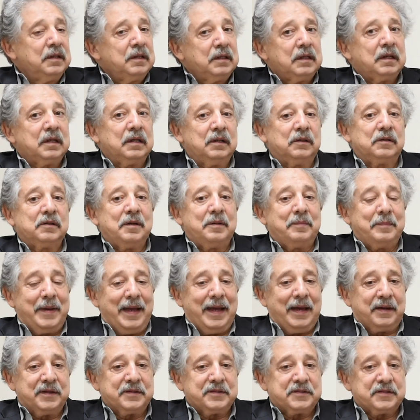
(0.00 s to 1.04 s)
here in
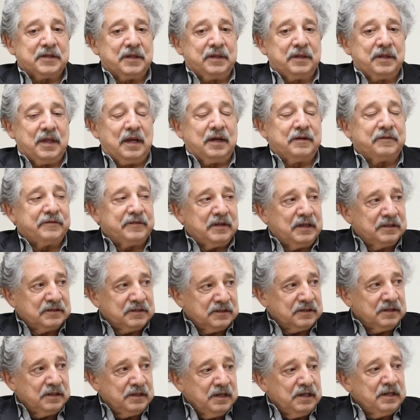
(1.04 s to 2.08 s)
Madison, that
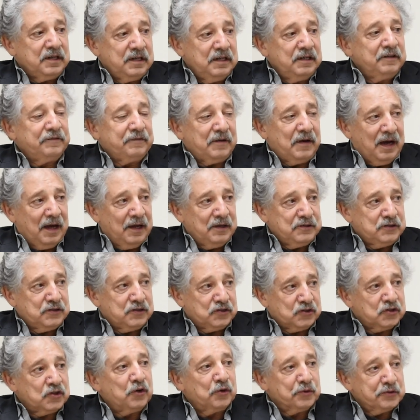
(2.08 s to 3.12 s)
if ICE
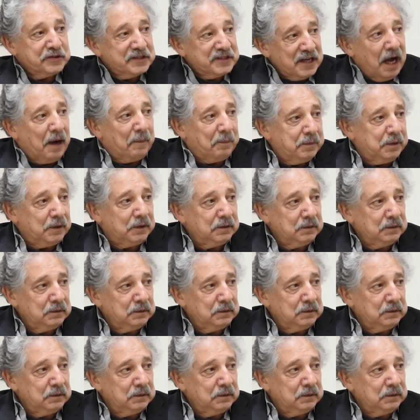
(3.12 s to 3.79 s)
shows up,